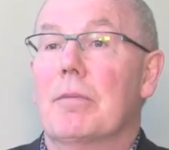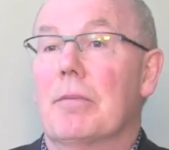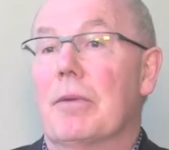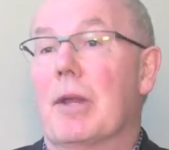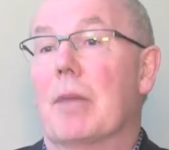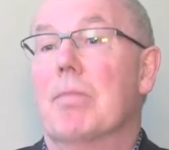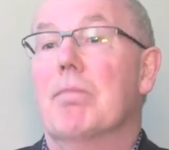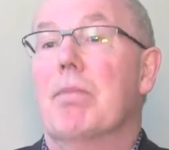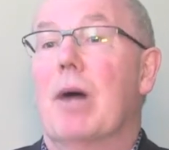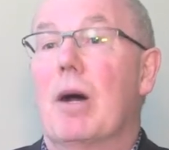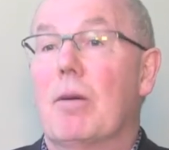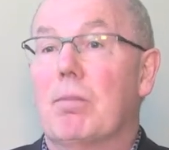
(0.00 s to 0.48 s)

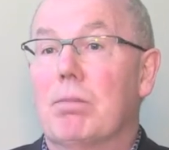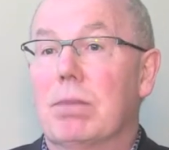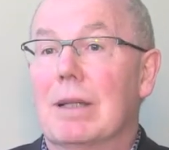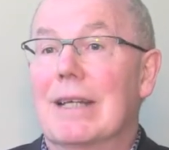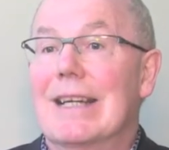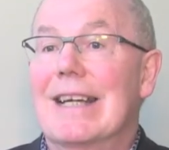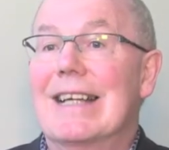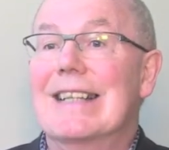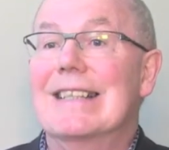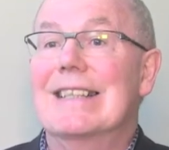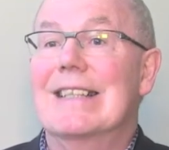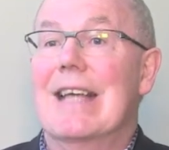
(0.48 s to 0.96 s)
the
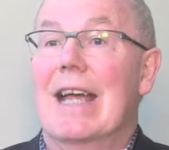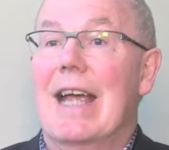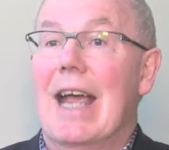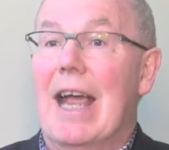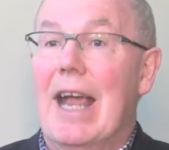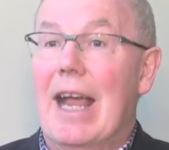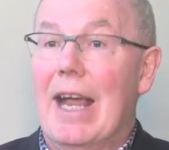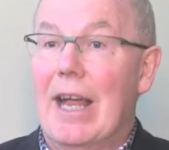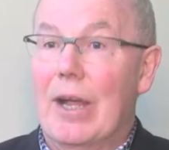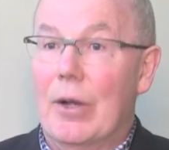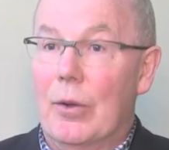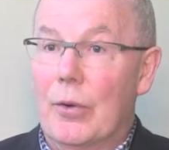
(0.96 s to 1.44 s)
public's
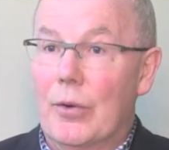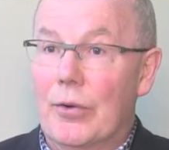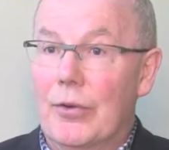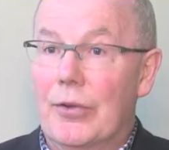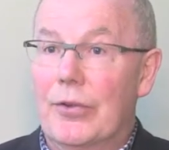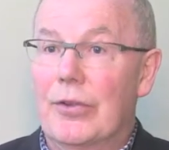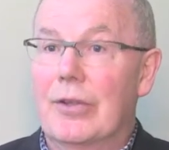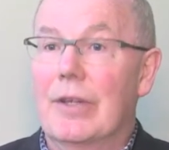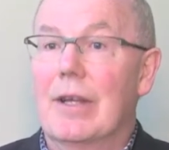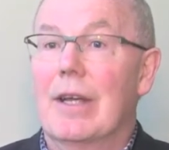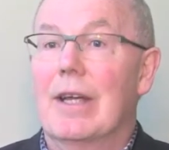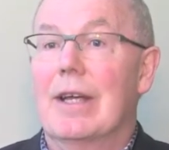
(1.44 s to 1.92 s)

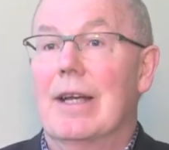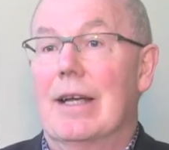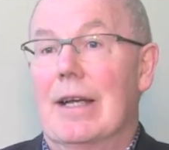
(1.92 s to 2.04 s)
health